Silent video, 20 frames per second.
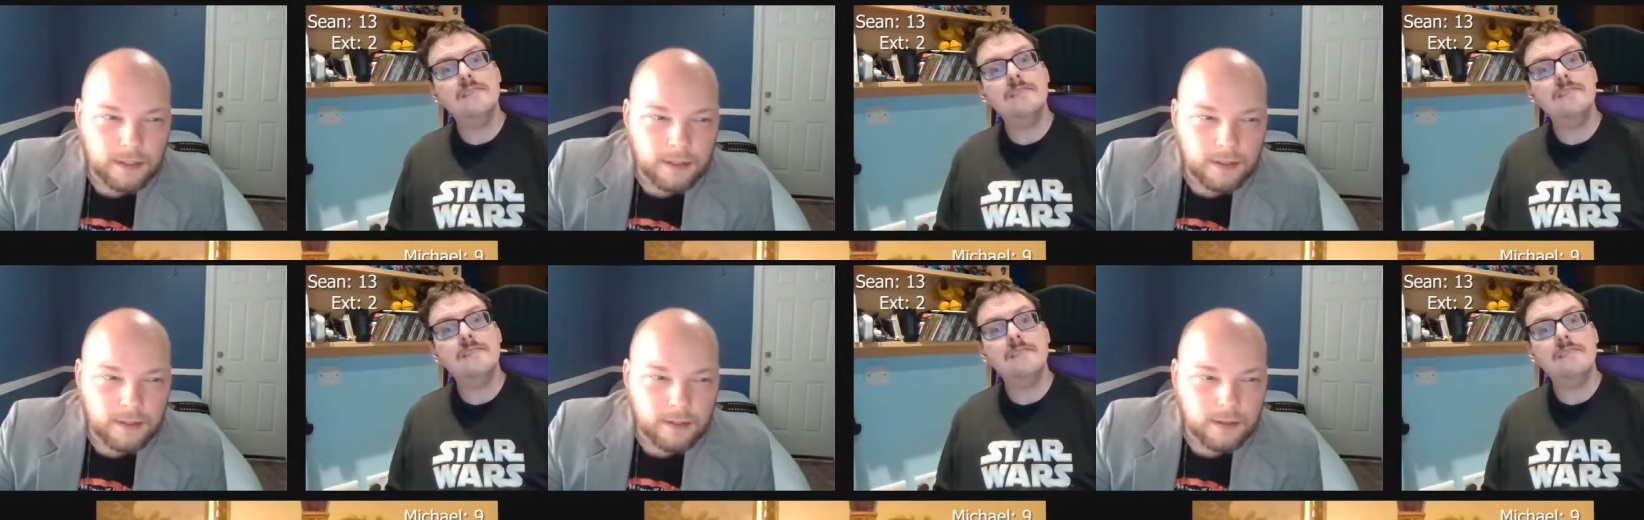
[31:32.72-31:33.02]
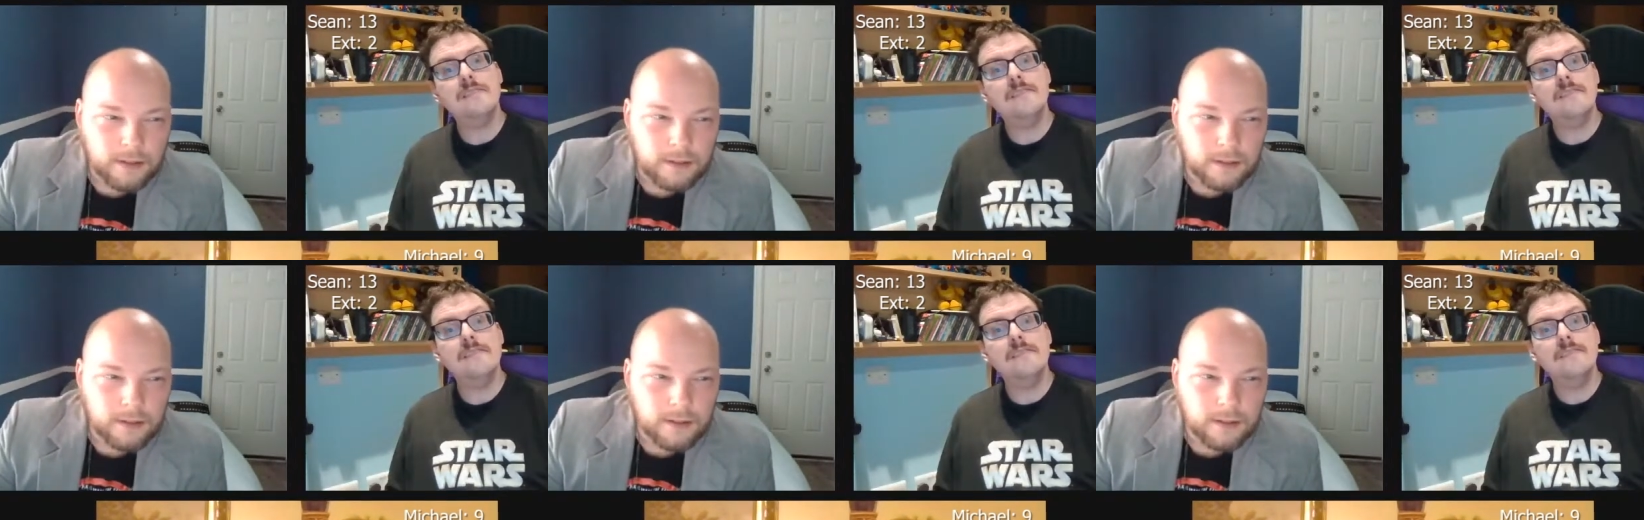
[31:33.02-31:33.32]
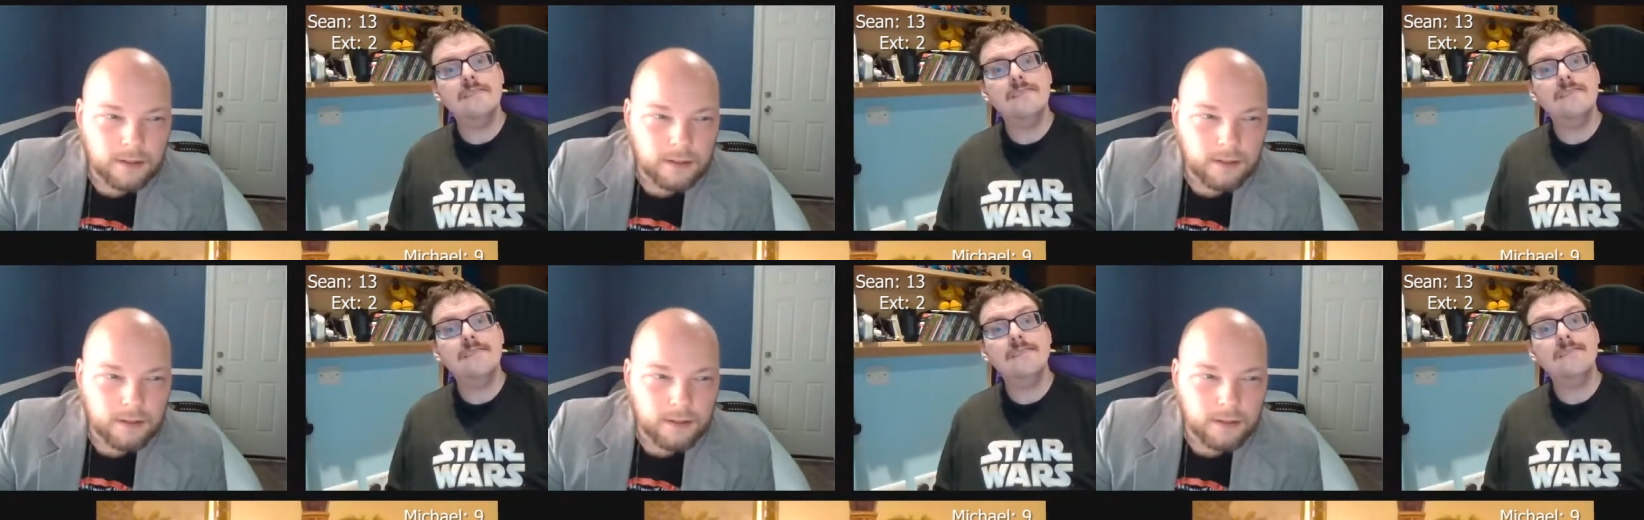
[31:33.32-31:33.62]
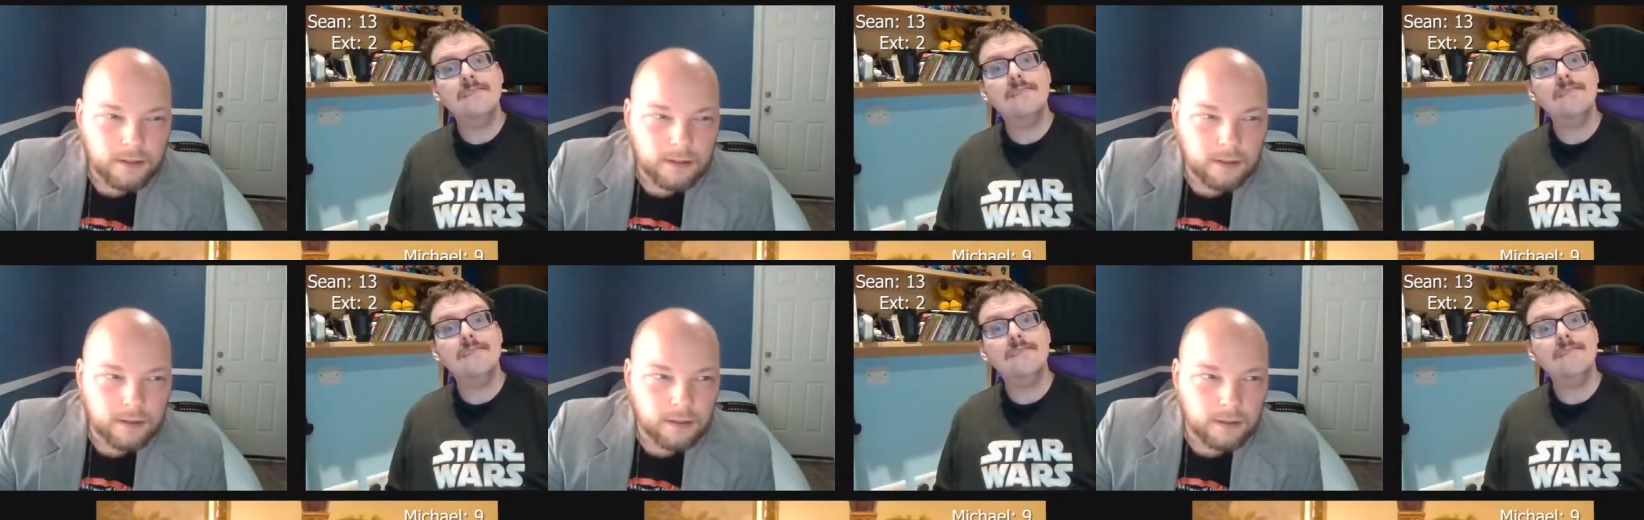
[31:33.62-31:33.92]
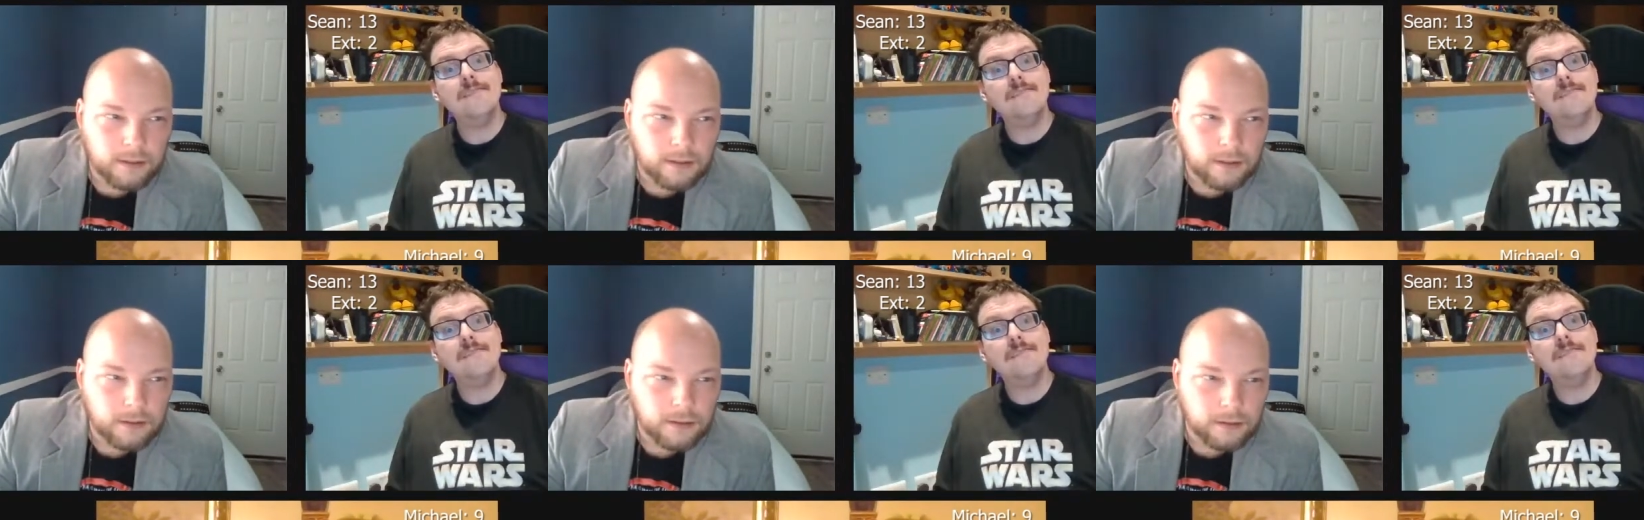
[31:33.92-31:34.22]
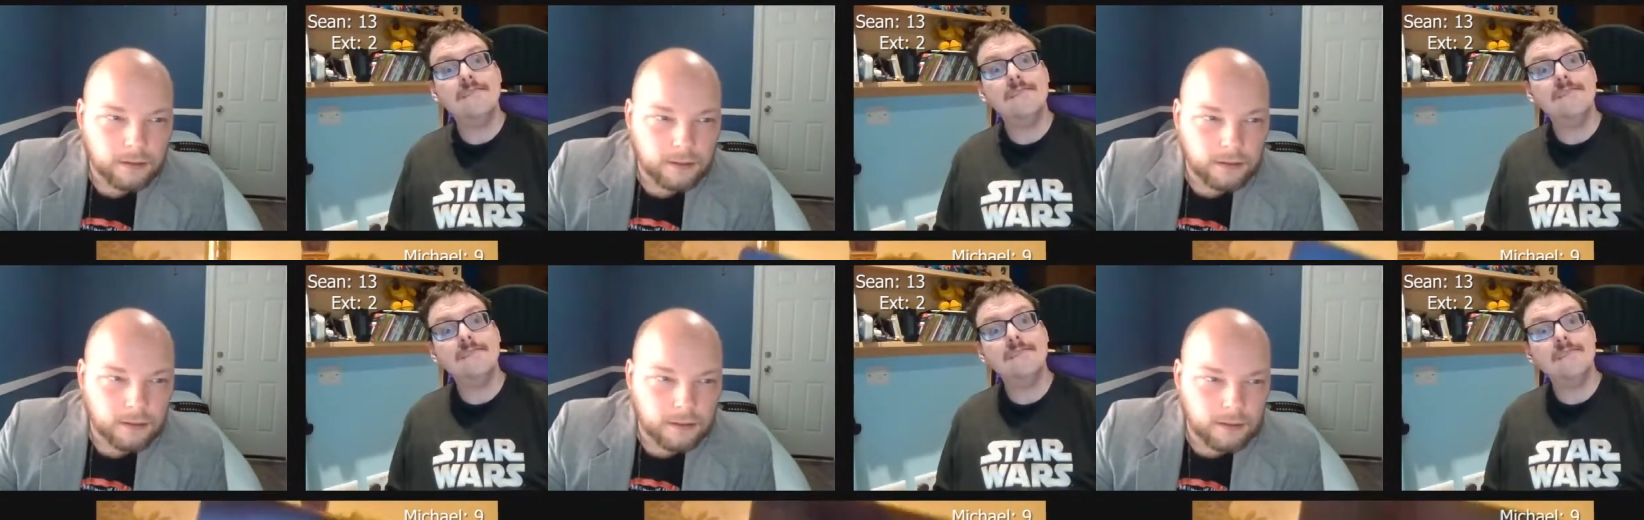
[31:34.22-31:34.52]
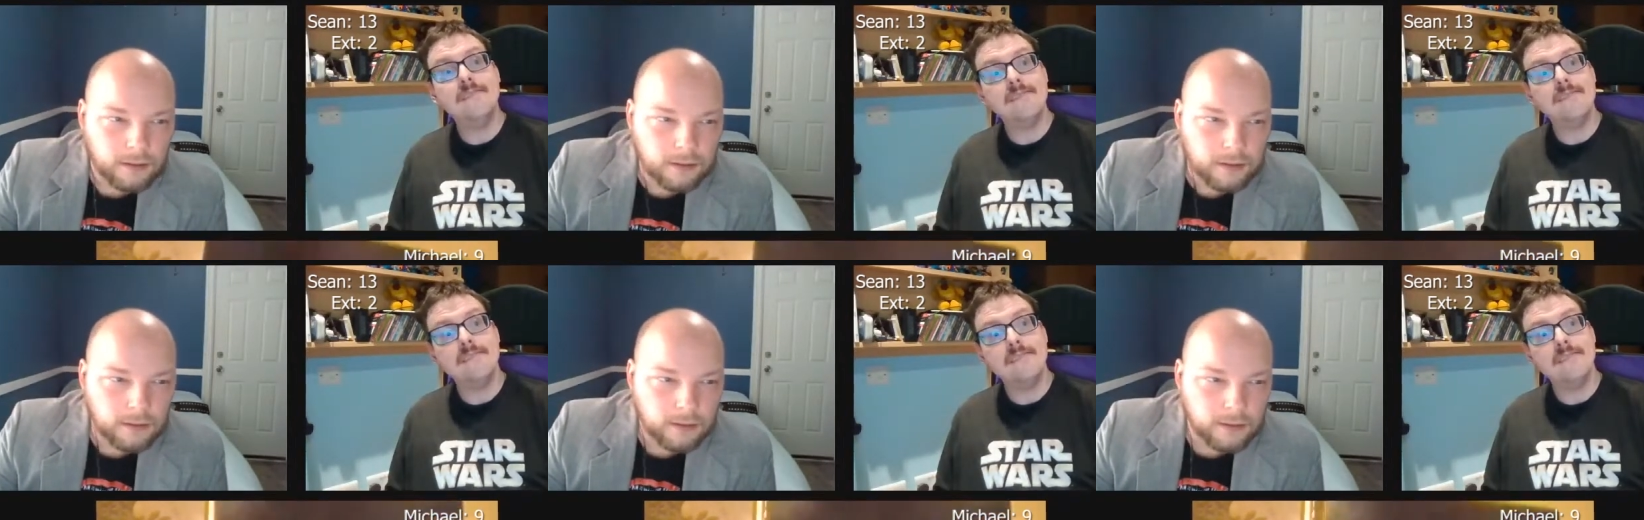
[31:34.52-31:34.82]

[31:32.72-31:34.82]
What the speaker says: (silence)